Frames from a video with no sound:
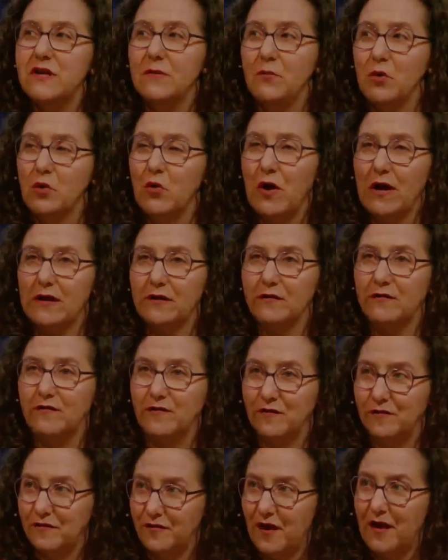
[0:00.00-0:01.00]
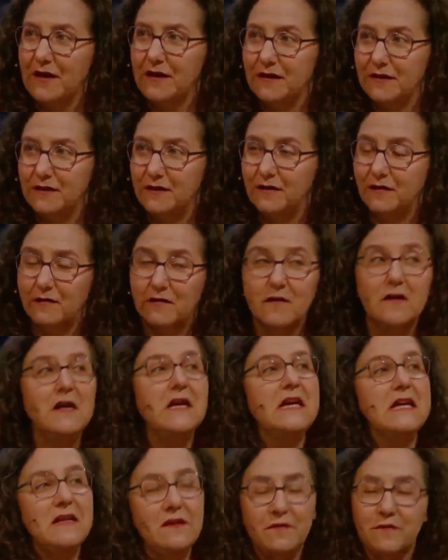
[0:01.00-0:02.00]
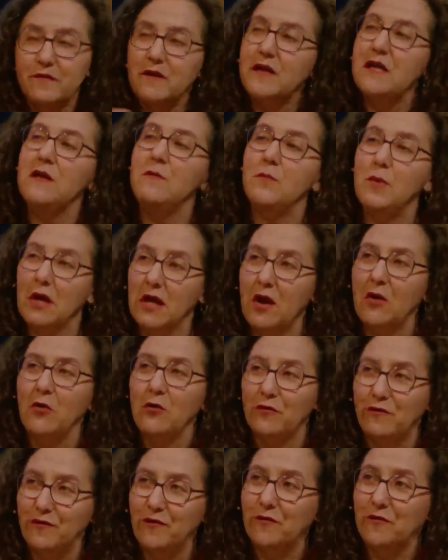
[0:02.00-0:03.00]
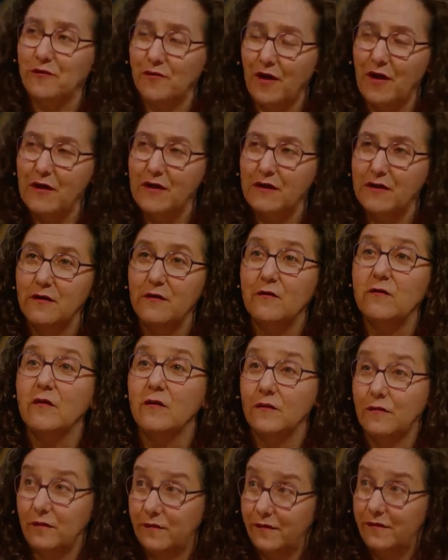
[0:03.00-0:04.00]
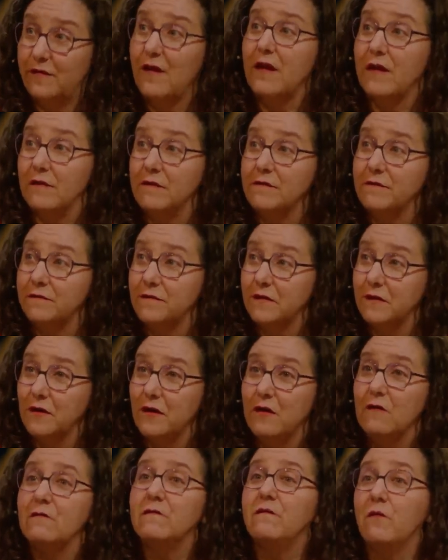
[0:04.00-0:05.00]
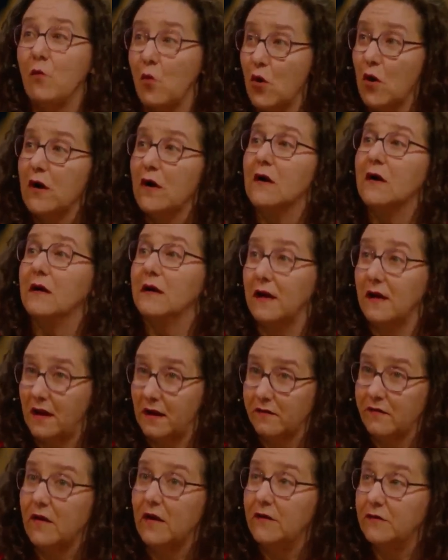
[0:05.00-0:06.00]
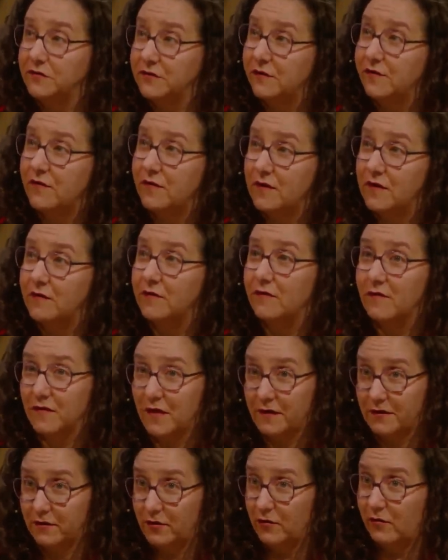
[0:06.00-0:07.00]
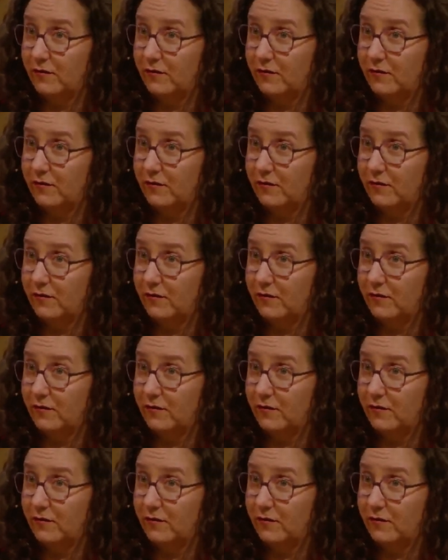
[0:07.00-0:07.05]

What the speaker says: democratic societies is keeping our societies safe for exiled dissidents like